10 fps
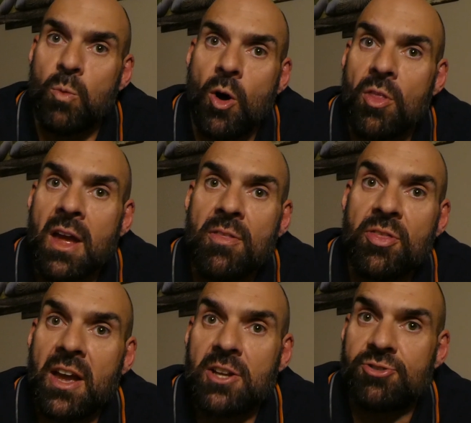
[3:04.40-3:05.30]
what
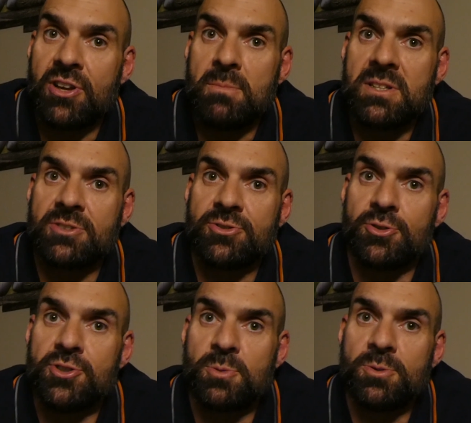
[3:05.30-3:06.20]
their treatment has
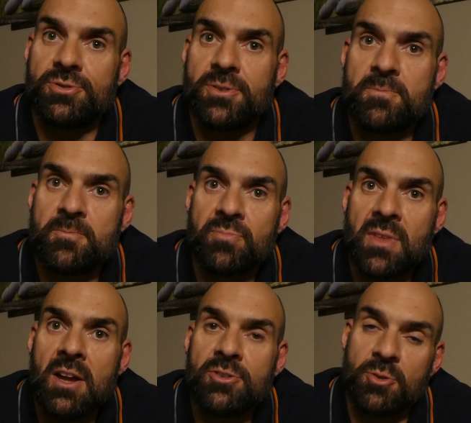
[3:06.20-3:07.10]
done to us.
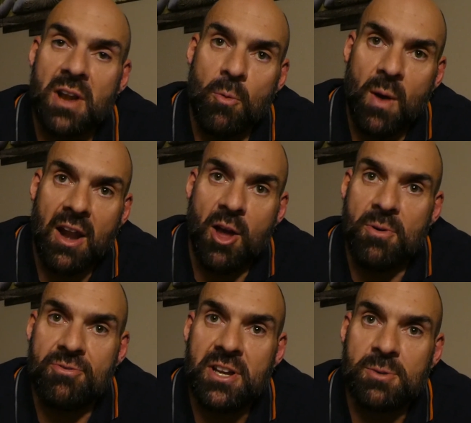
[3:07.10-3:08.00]
So now we're lower
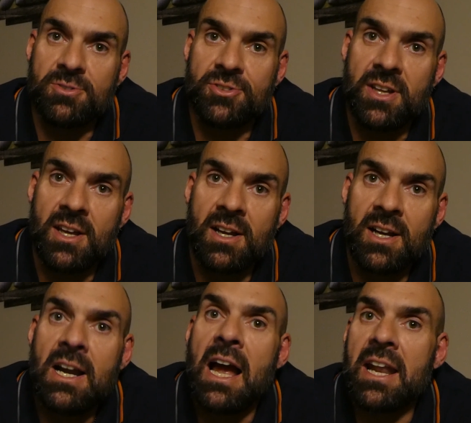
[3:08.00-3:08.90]
frequency.
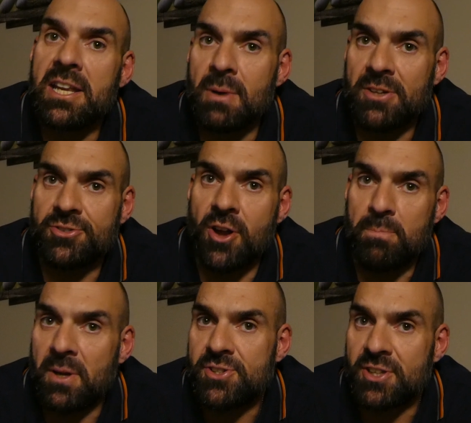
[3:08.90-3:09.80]
And then you might start
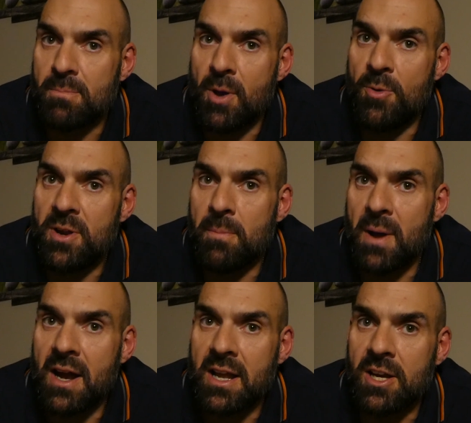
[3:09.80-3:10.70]
bitching and moaning
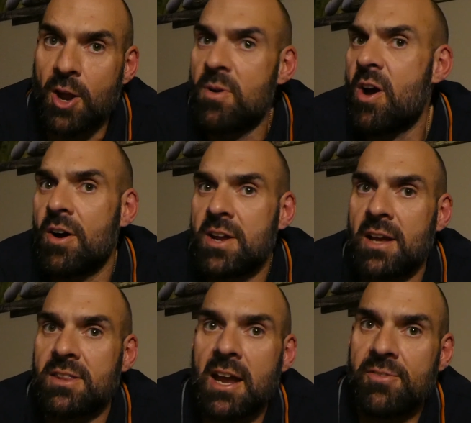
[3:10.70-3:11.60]
about it and going, oh
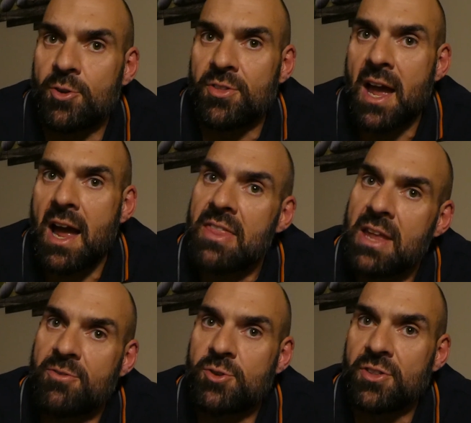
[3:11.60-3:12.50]
yeah, they've done that and
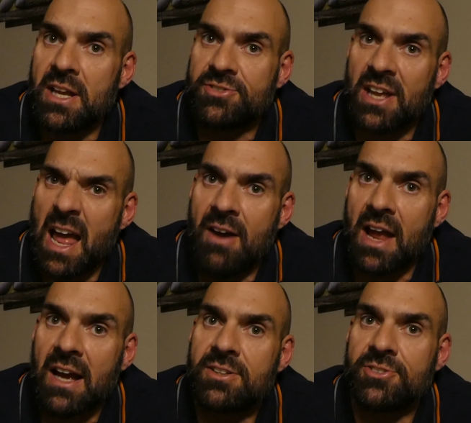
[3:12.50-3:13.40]
they've done this and
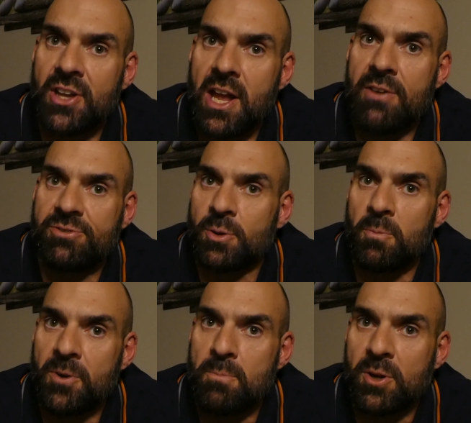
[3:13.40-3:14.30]
I deserve
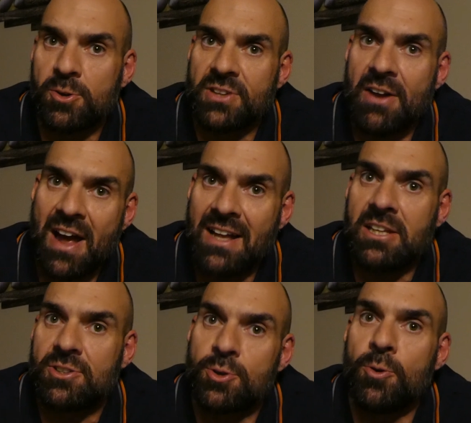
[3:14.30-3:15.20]
something because I've had
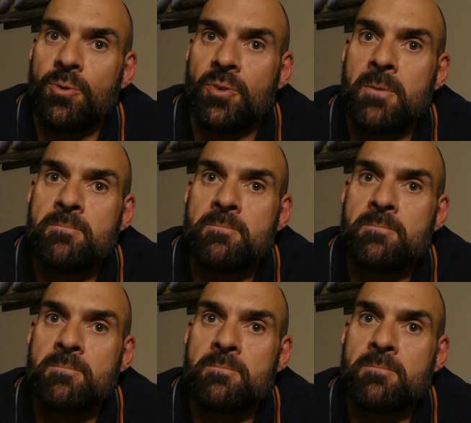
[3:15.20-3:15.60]
it tough.